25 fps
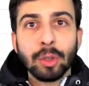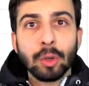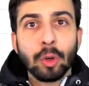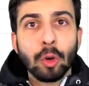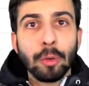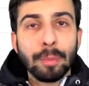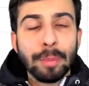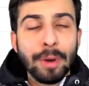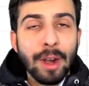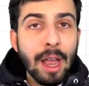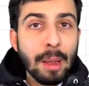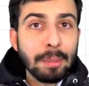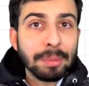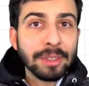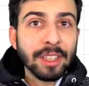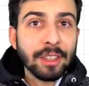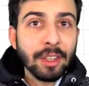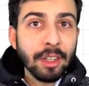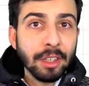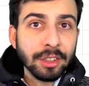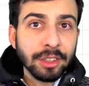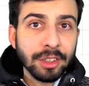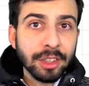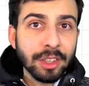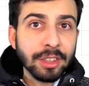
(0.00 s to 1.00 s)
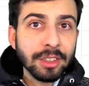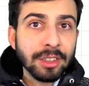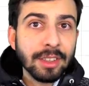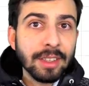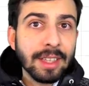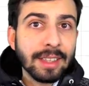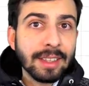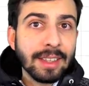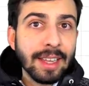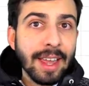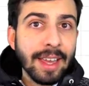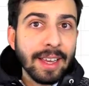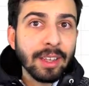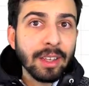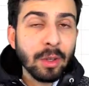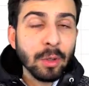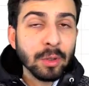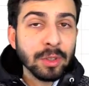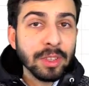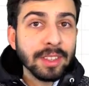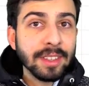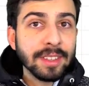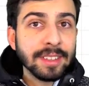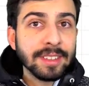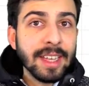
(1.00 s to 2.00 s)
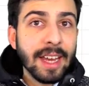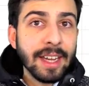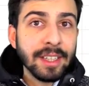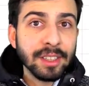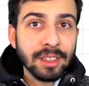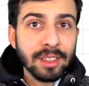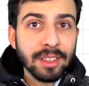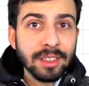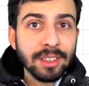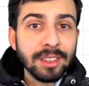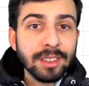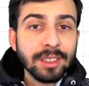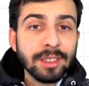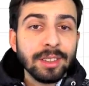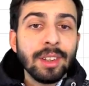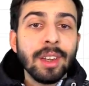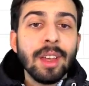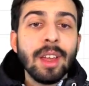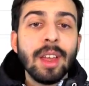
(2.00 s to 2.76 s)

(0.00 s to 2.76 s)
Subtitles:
or perhaps characters that like using disguises.